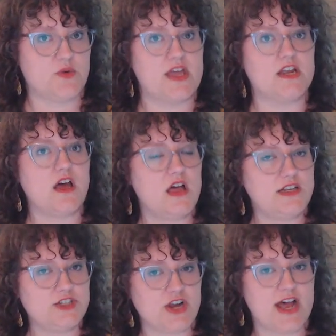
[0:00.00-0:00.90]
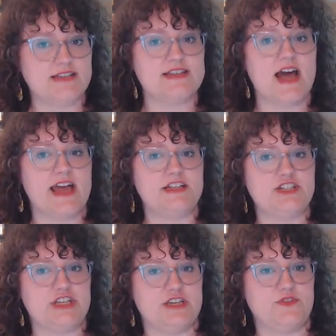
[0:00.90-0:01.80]
in contrast, high
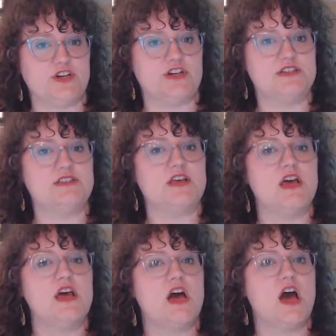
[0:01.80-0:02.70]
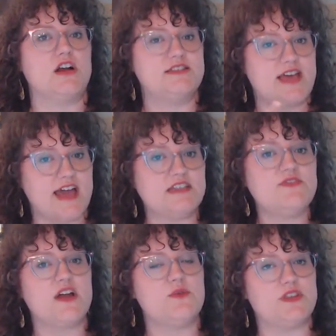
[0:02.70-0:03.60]
achievers are
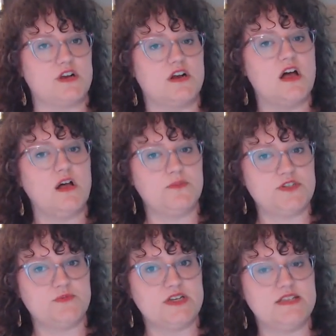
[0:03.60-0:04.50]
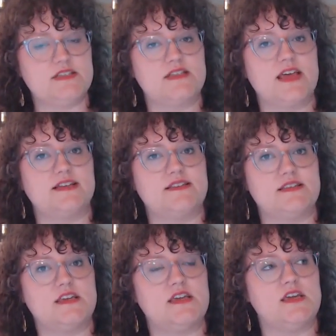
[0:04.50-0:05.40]
satisfied with their accomplishments. They
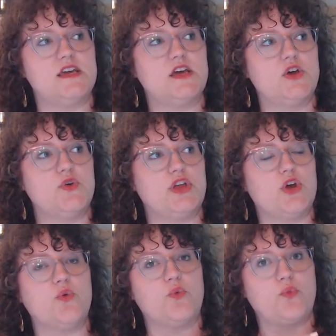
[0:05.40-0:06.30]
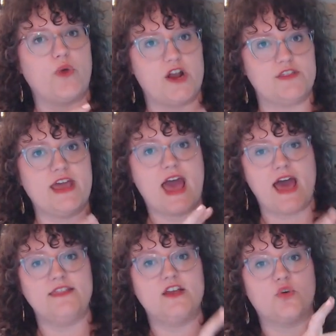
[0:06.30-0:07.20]
see, where they
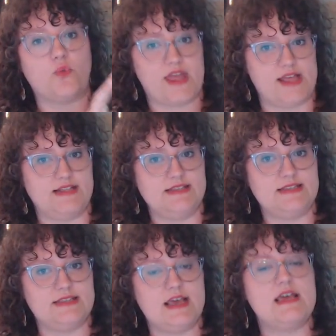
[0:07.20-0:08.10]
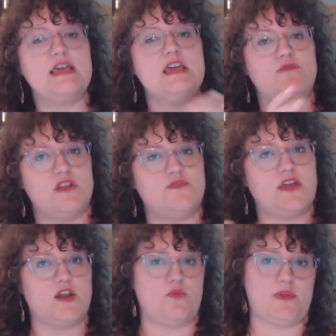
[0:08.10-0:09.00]
had their wins, even if
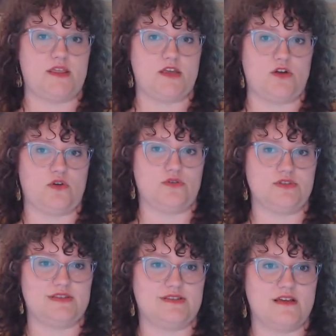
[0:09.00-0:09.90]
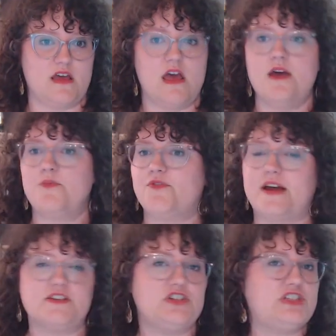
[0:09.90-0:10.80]
they don't meet their goals.
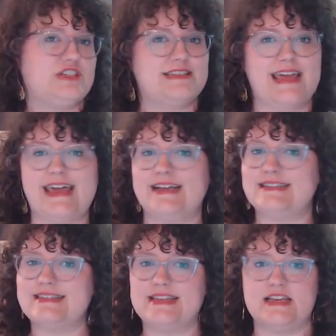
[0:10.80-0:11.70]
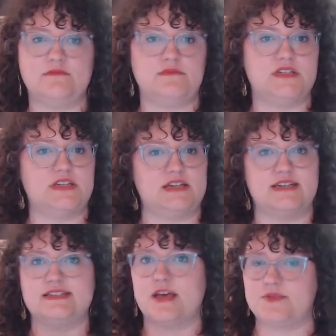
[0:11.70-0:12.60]
Perfectionists just can't seem to
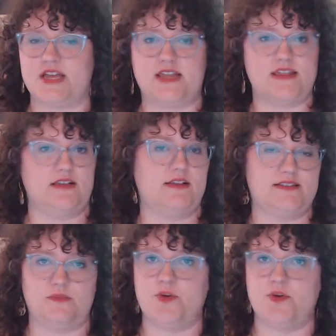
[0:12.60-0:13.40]
accept anything less than